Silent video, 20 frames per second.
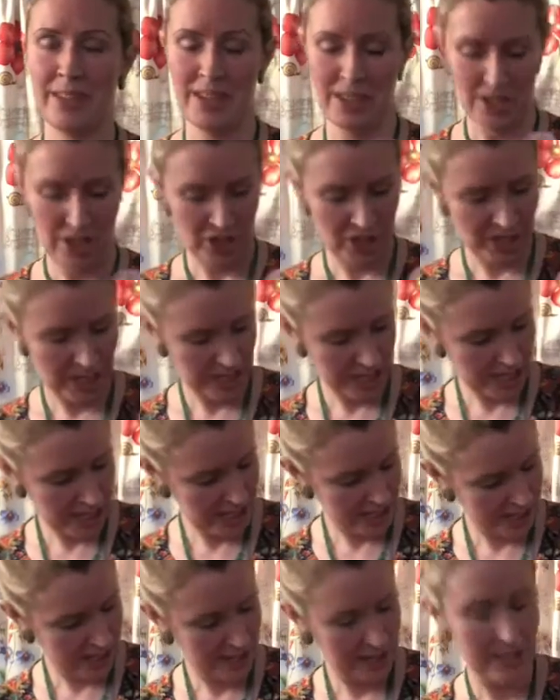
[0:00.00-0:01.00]
She
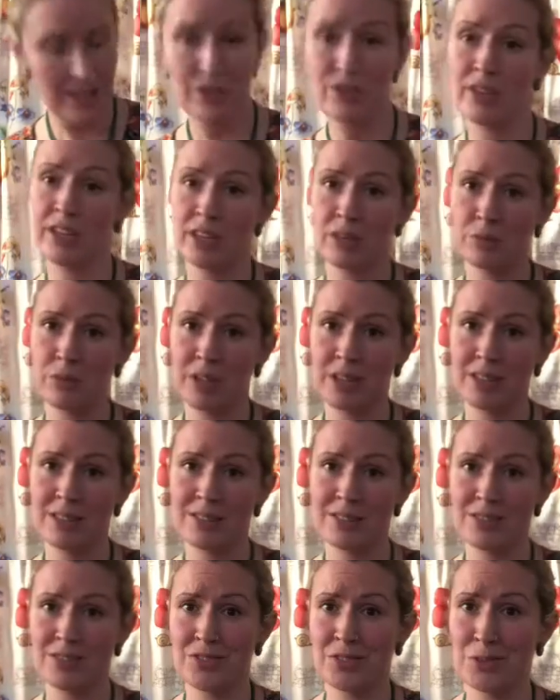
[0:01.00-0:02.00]
is the Cricket
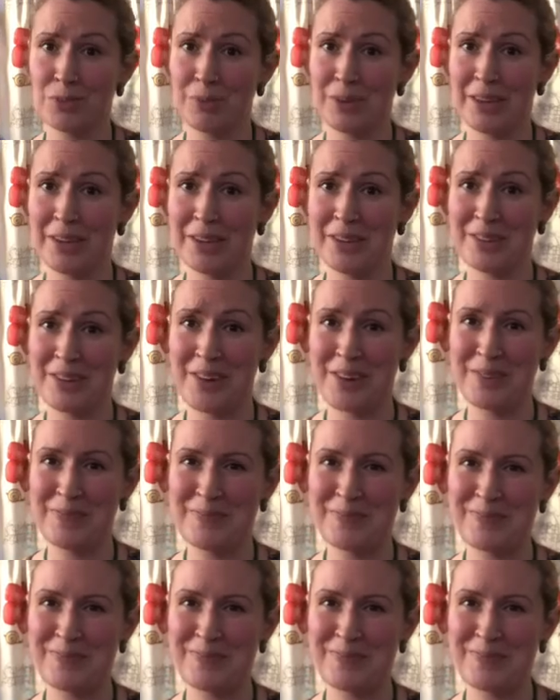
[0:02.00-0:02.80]
Wings superhero,